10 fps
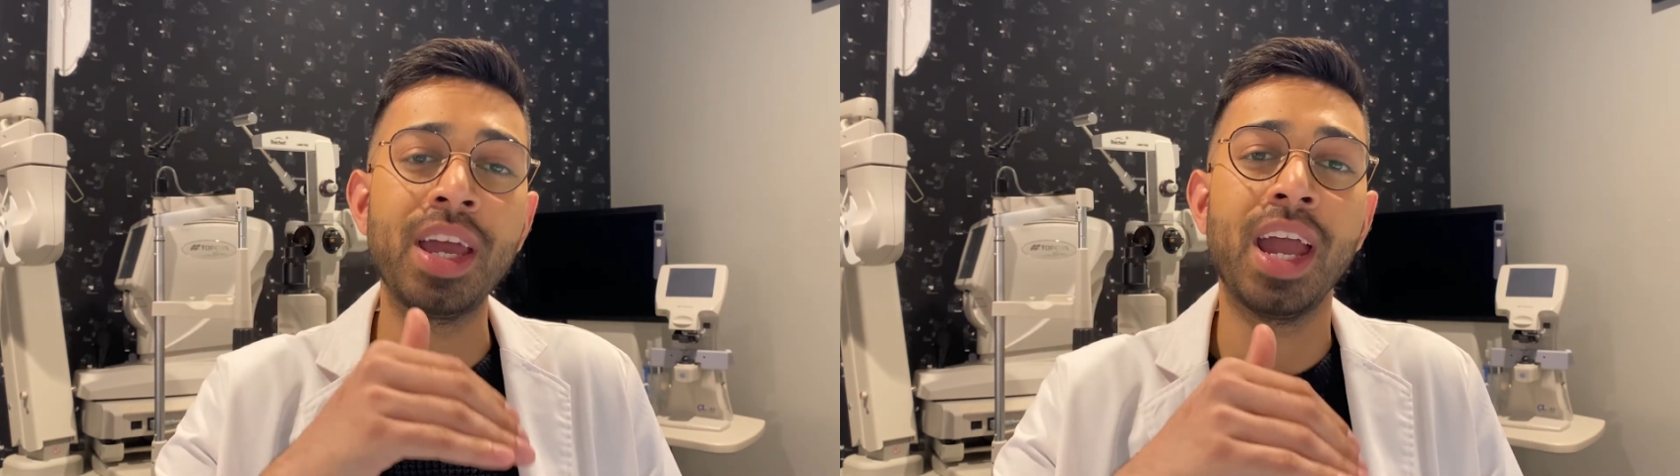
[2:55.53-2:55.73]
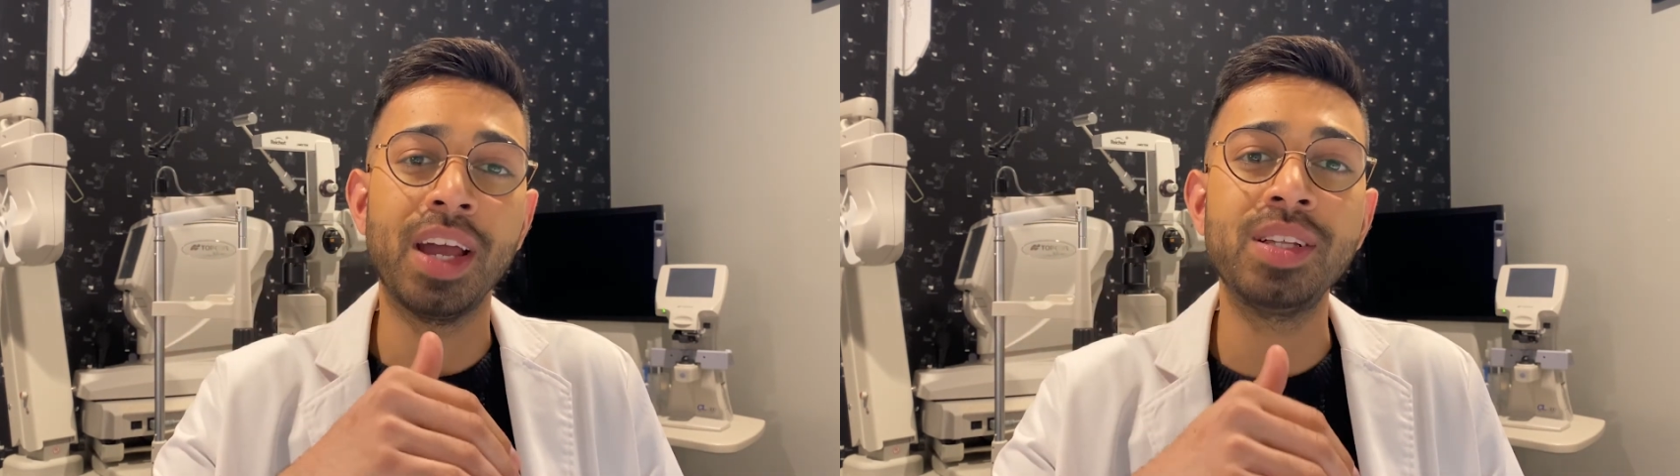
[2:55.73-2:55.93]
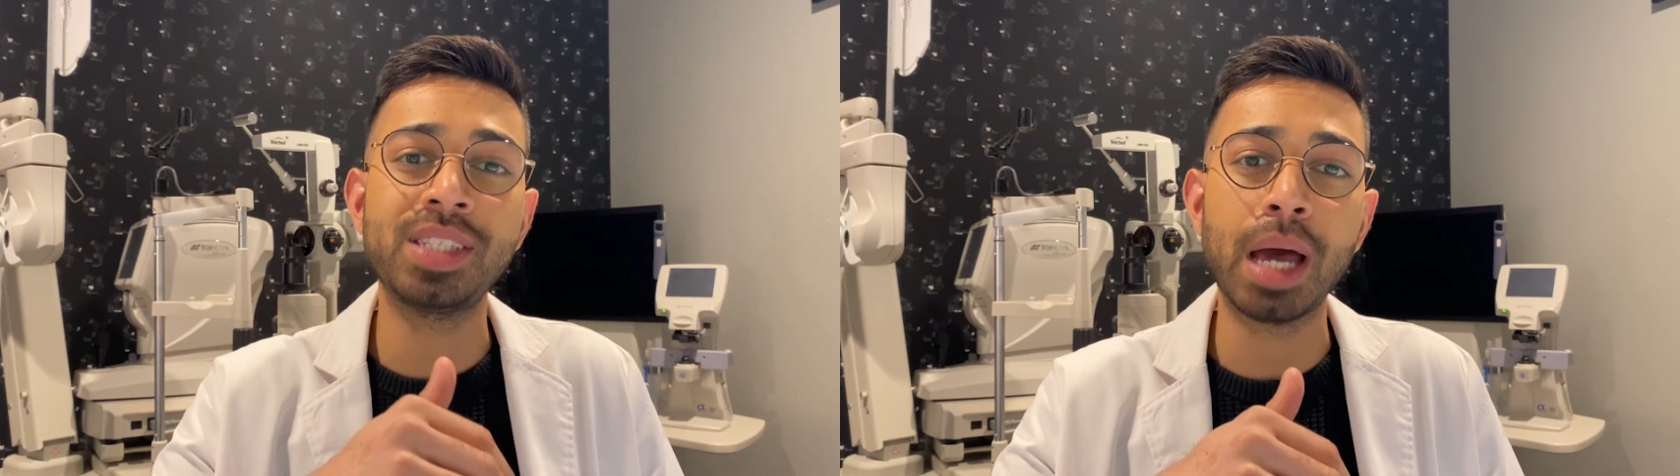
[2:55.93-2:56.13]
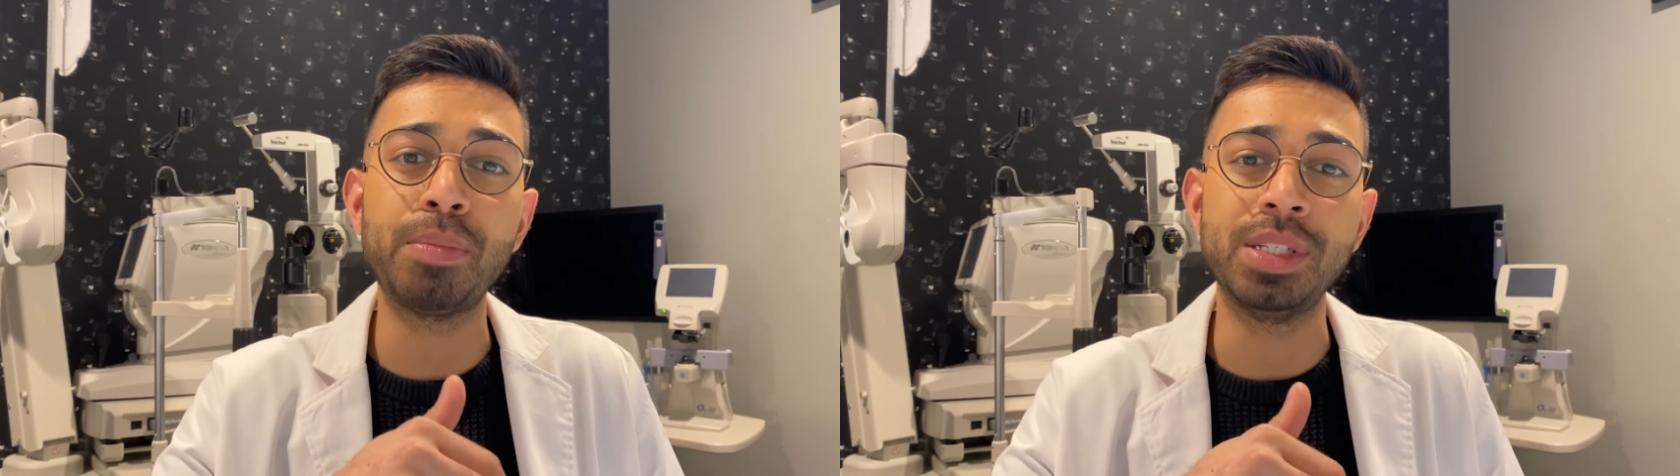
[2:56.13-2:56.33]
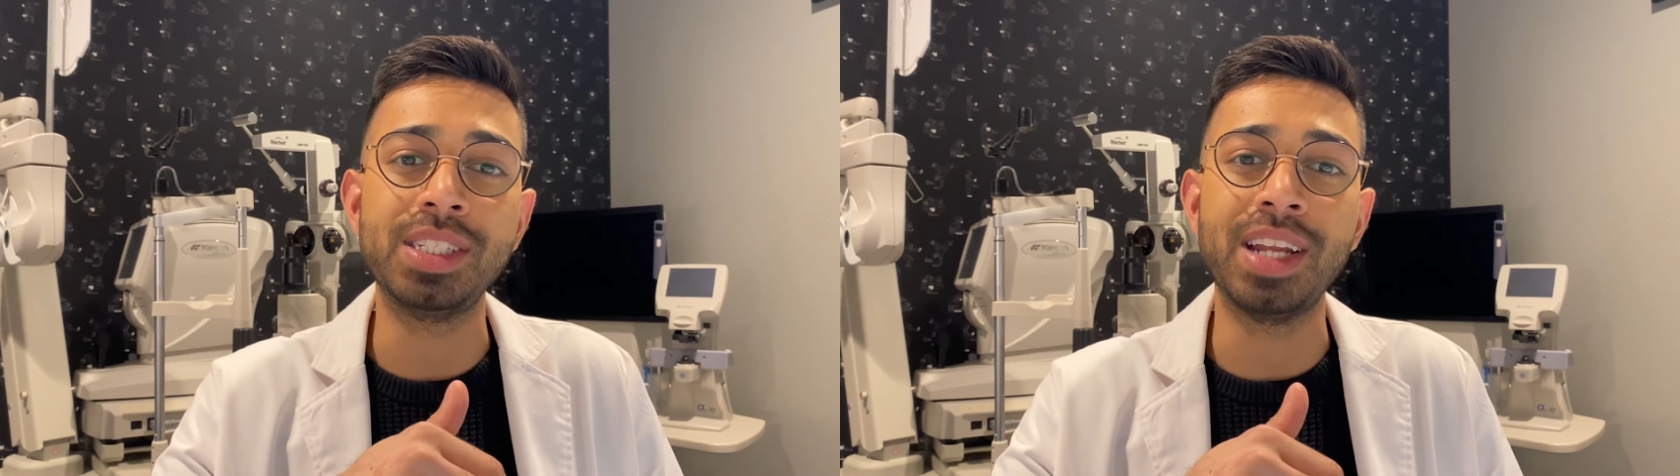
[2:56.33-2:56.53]
and this
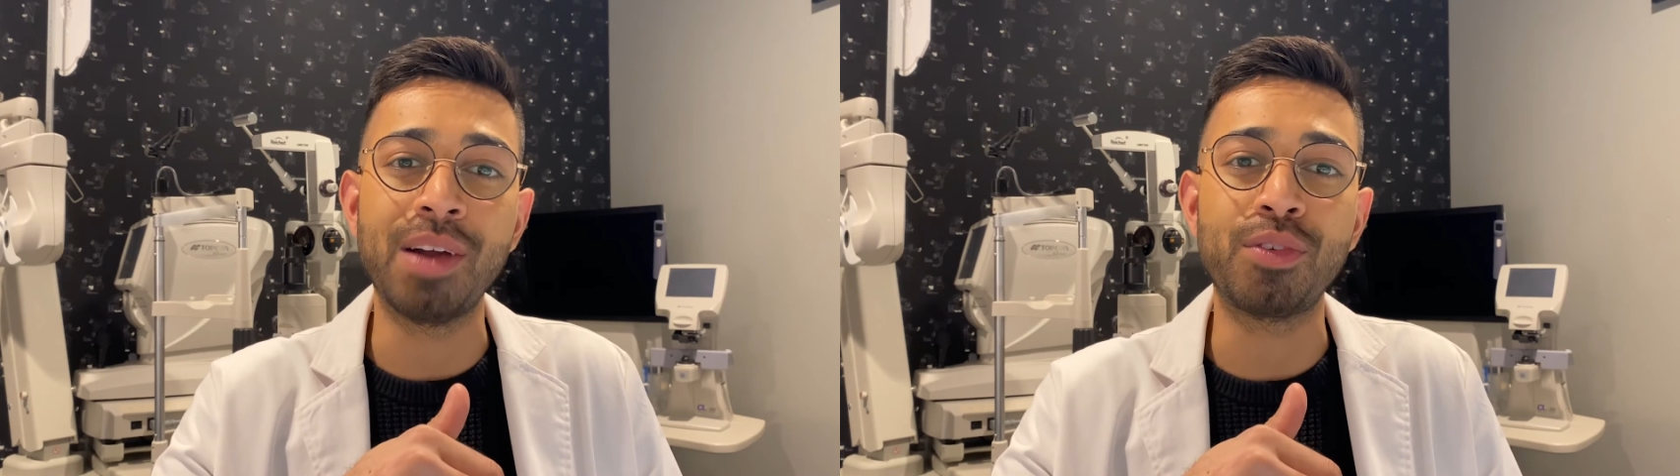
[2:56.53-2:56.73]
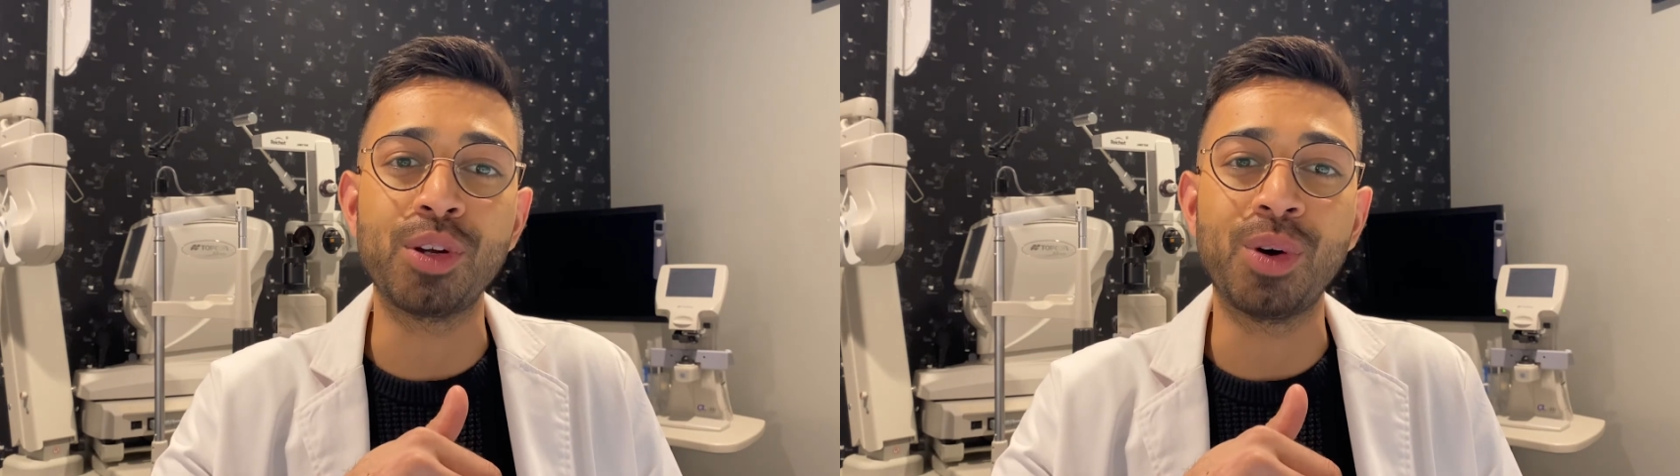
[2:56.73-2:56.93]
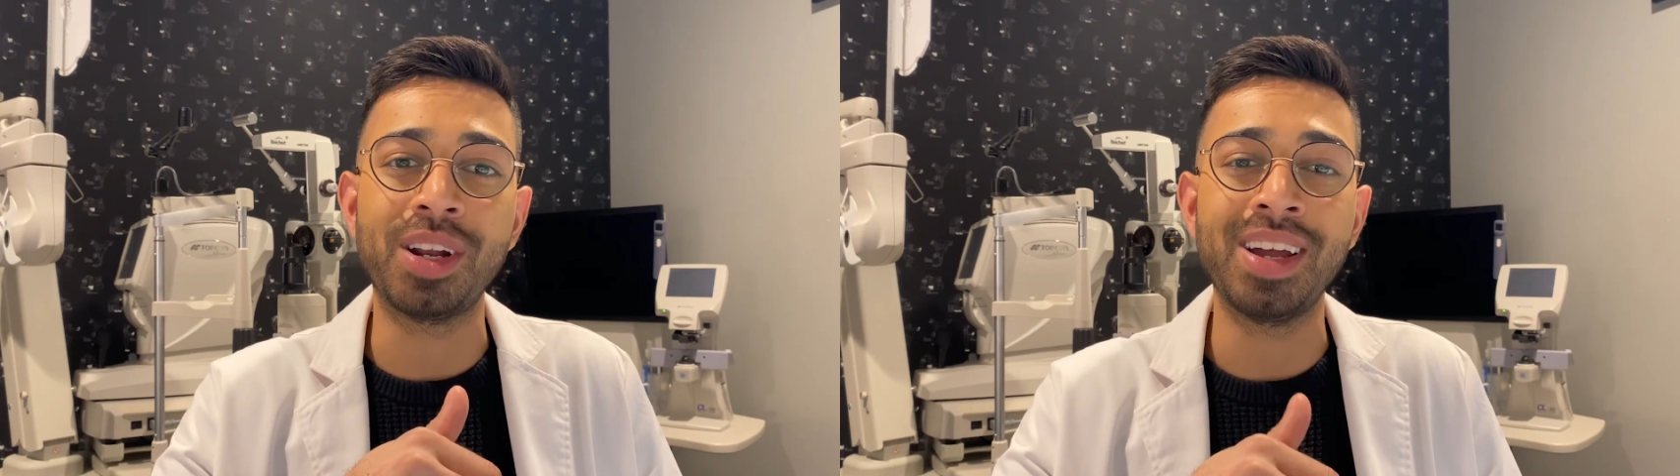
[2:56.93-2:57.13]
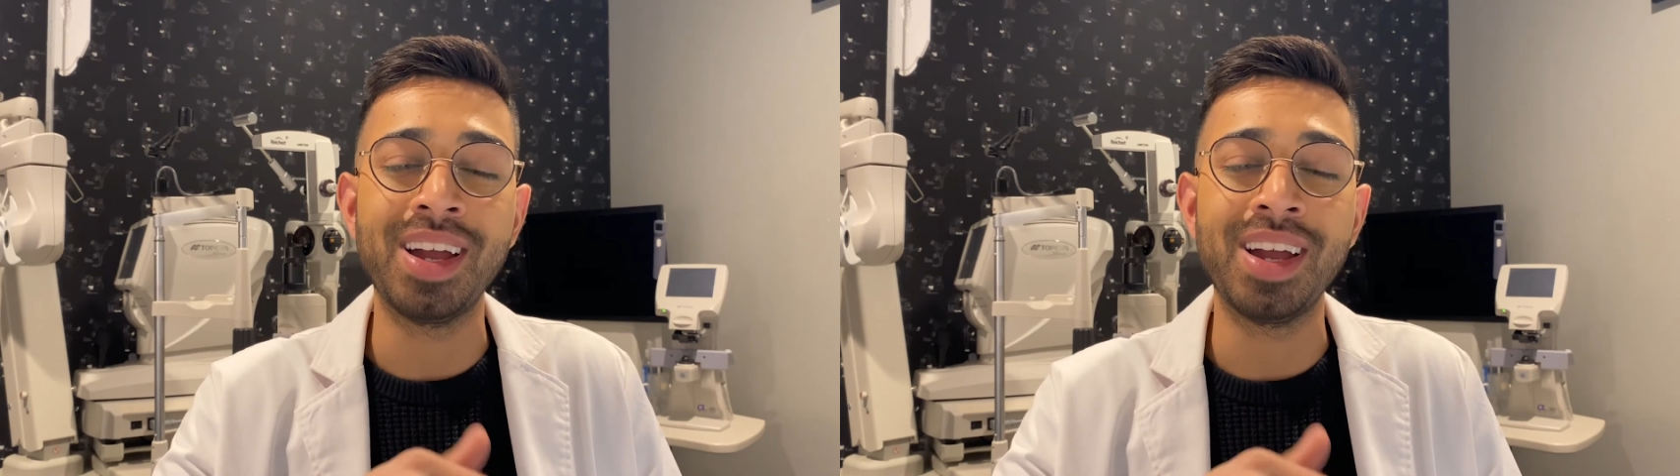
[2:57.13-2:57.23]
happens in everyone.